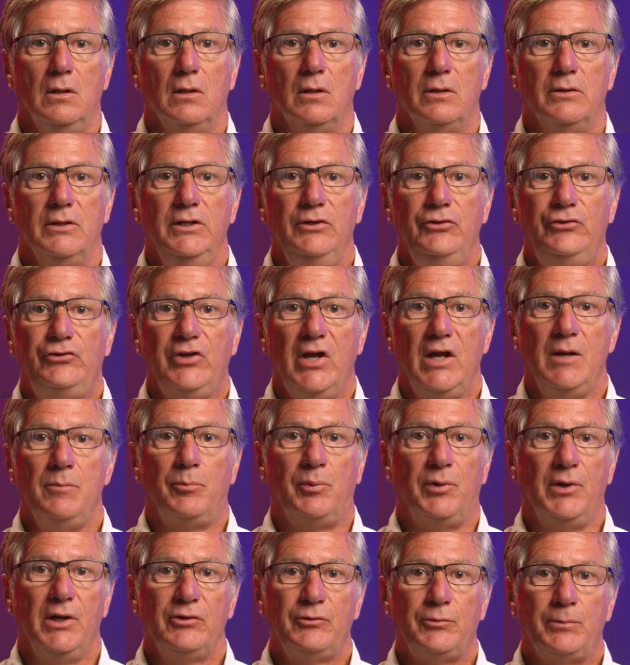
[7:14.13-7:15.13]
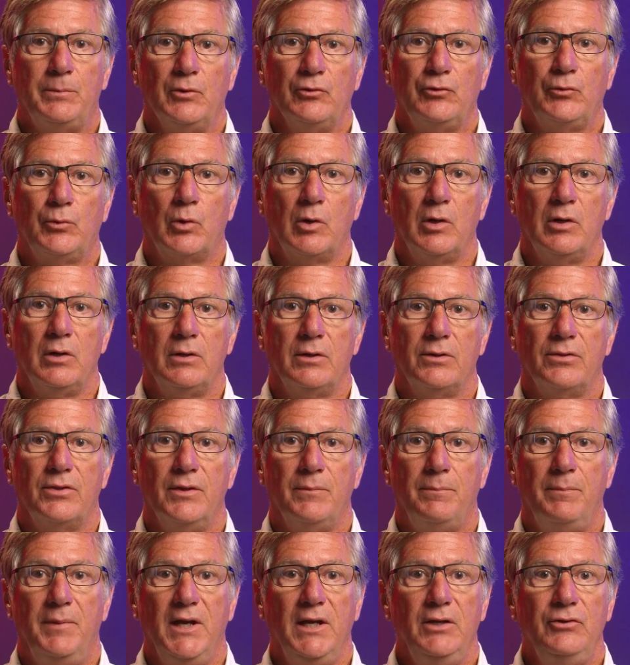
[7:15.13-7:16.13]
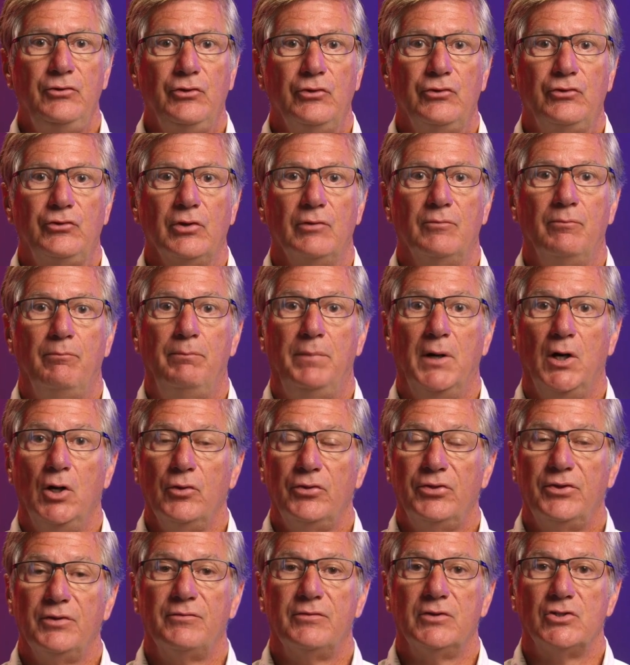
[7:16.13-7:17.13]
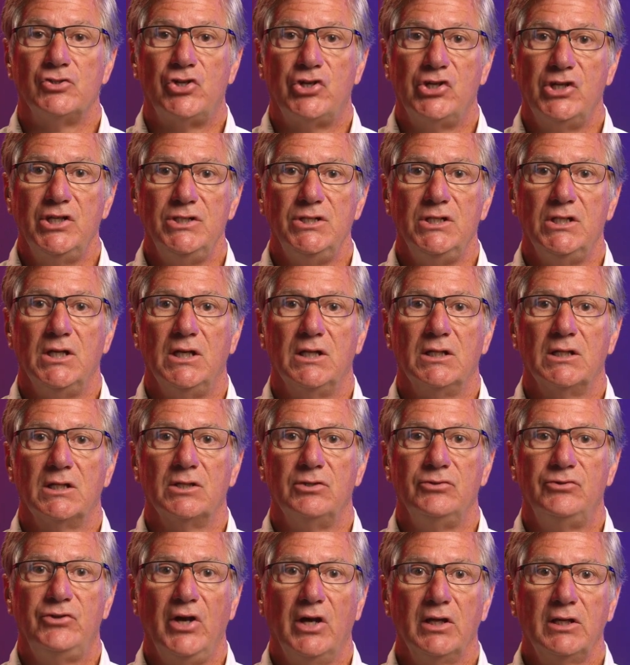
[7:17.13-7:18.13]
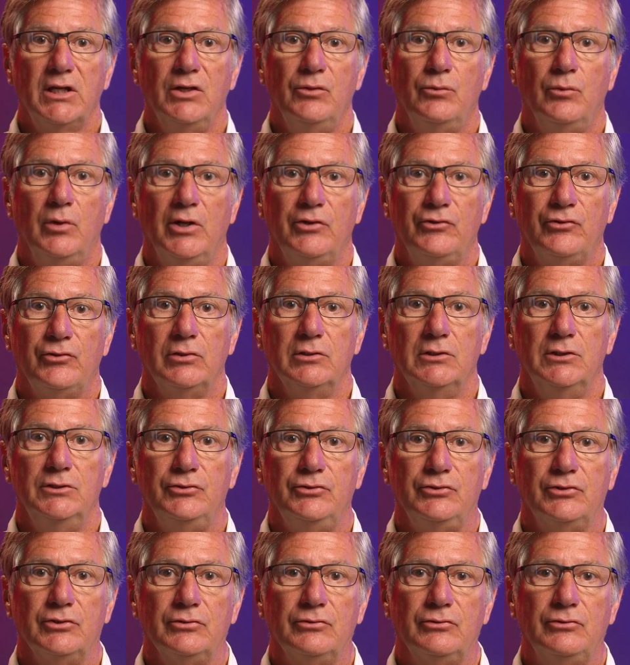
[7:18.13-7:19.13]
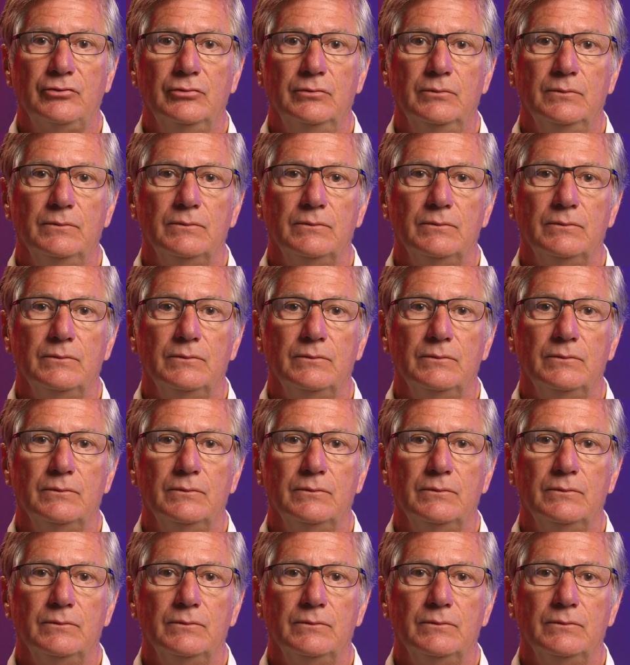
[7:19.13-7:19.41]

These same principles were the basis of both the Virginia and Kentucky resolutions.